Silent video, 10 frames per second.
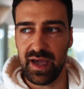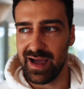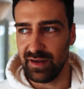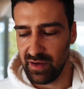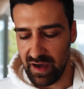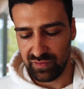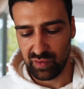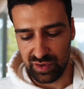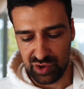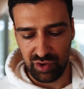Yeah, you have
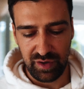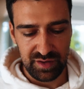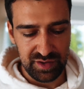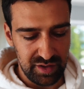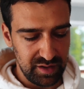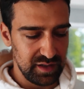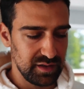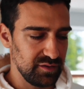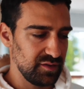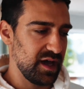to enjoy the journey
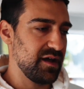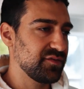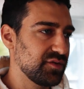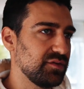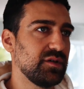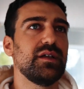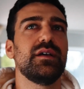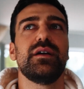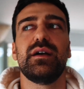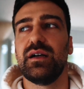and you have to
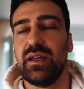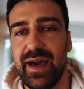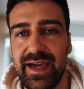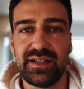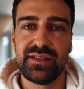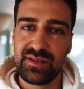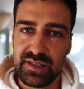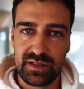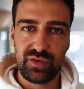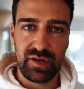like the
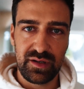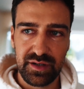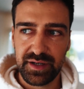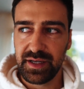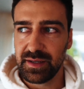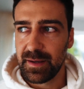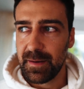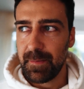thing that you are learning,